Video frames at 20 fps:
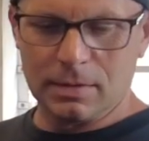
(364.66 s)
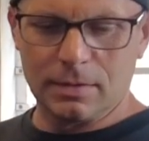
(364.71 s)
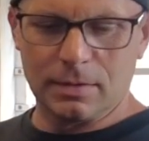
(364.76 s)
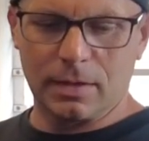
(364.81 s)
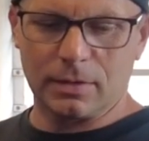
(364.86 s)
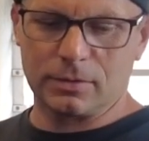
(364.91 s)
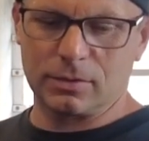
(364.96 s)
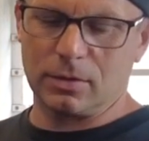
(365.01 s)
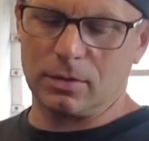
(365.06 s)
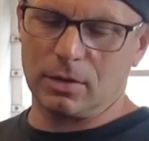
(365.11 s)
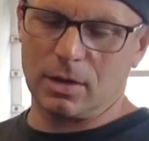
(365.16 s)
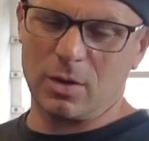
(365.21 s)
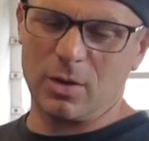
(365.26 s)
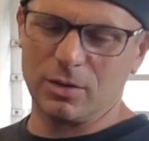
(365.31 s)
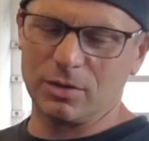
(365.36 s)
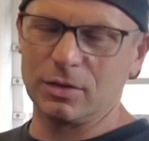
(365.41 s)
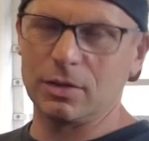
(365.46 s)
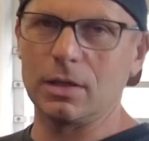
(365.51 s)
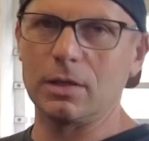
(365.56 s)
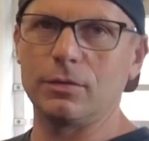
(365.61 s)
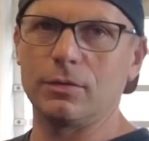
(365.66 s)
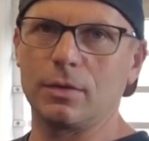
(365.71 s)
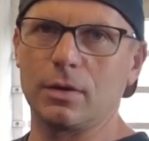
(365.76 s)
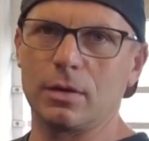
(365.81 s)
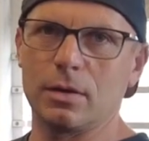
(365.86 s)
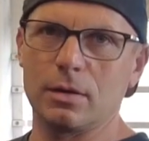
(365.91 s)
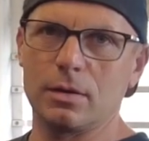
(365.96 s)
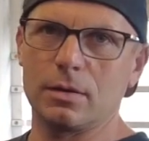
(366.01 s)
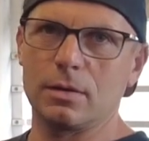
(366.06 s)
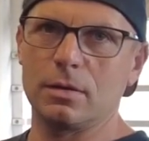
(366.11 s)
That's going to go underneath
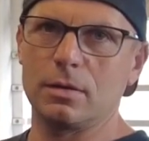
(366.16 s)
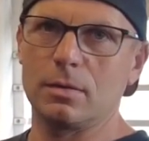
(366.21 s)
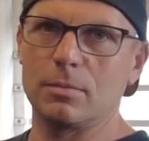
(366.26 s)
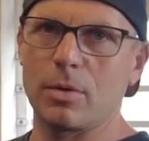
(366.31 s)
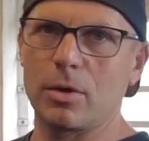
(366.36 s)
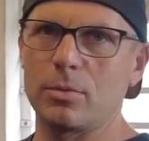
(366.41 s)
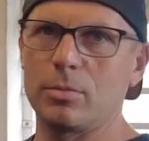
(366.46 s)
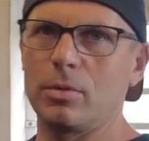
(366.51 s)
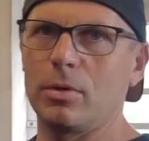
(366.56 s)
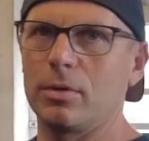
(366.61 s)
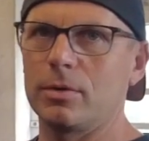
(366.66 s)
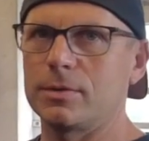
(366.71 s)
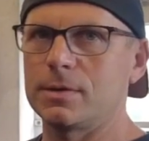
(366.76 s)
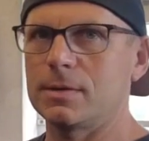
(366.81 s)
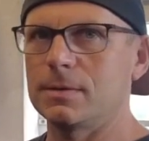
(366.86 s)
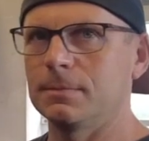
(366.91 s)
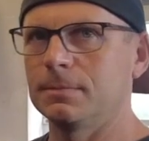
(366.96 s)
the immobiliser